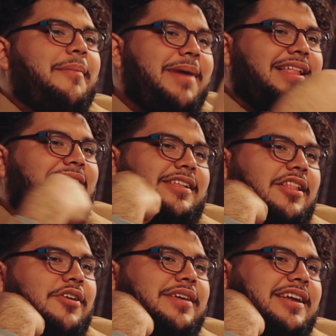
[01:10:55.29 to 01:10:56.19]
you know, I make,
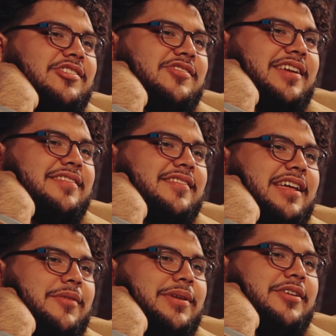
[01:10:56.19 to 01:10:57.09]
like, clothing and shit.
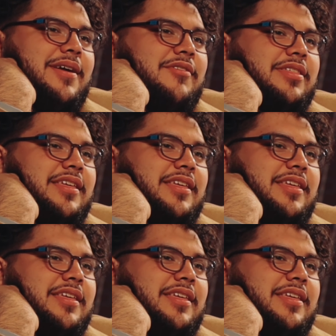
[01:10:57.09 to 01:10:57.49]
So, like, we do